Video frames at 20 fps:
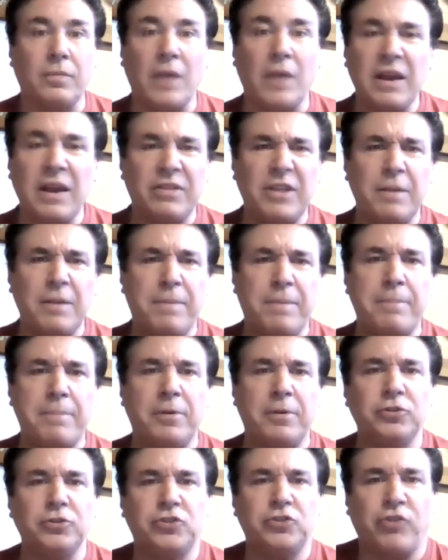And I think
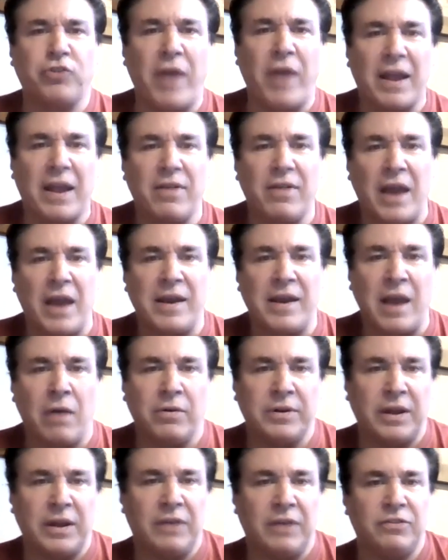people lose track of that
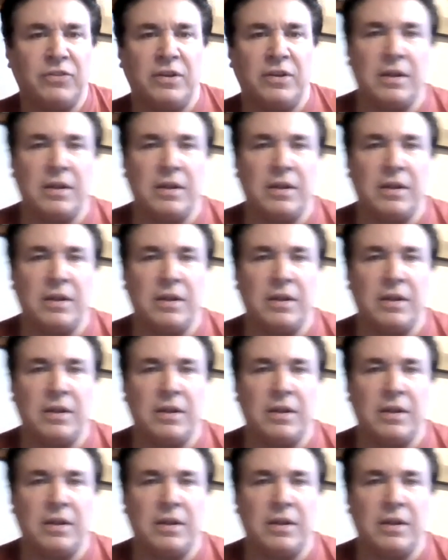nowadays.